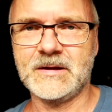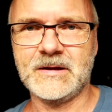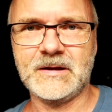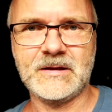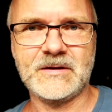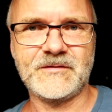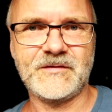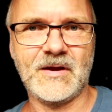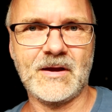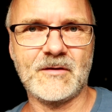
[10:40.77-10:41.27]

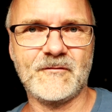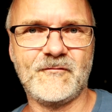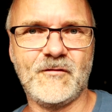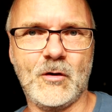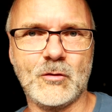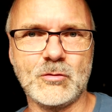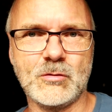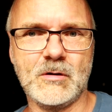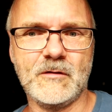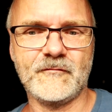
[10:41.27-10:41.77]
and take a
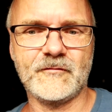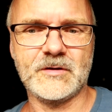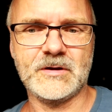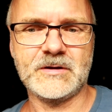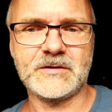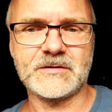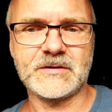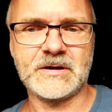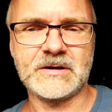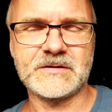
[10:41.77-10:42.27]
photo of
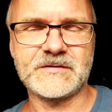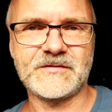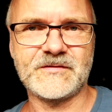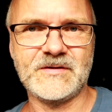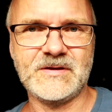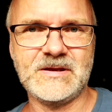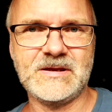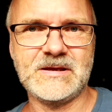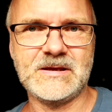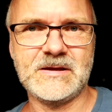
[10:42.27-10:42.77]
it and
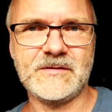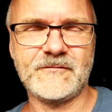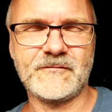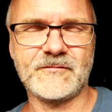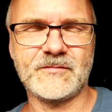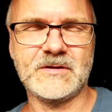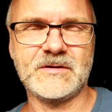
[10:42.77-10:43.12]
see if